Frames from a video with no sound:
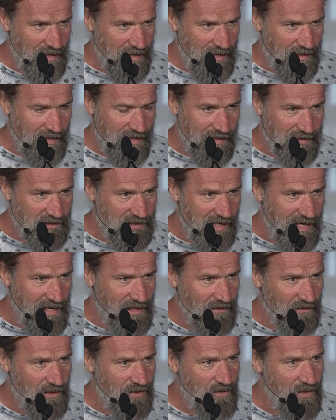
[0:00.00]
And I can
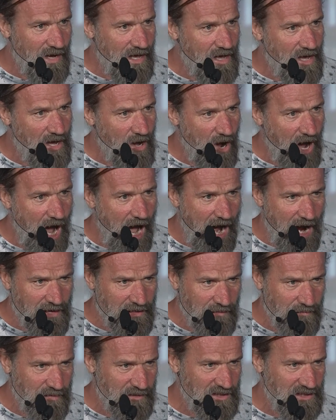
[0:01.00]
tell you,
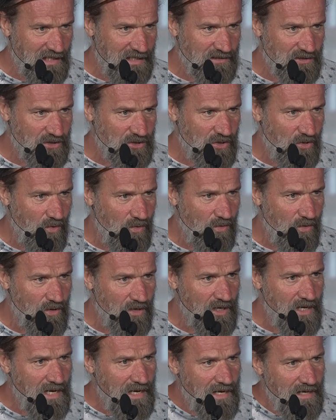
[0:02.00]
100%
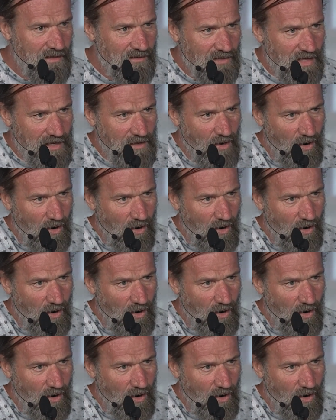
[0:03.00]
score, they